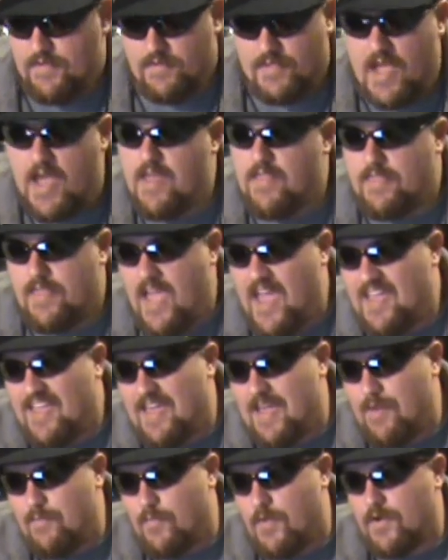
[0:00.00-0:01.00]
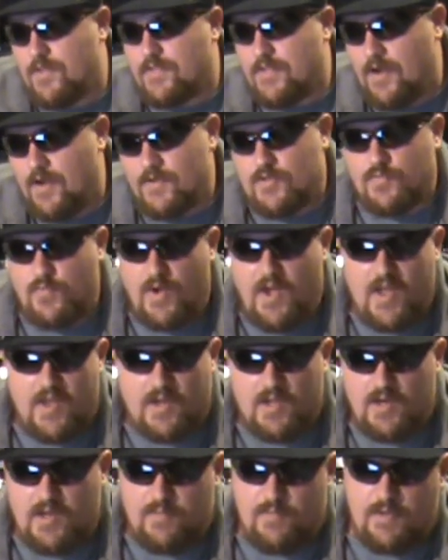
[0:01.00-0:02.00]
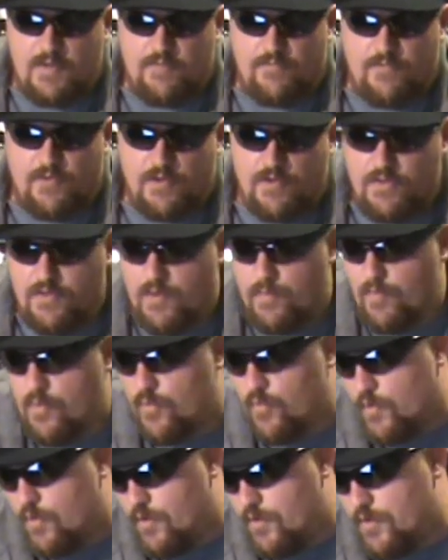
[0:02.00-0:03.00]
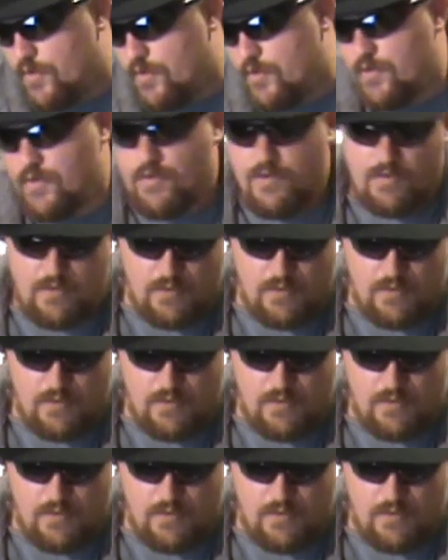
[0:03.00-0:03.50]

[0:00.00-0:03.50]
That game right there is probably going to be for the number 1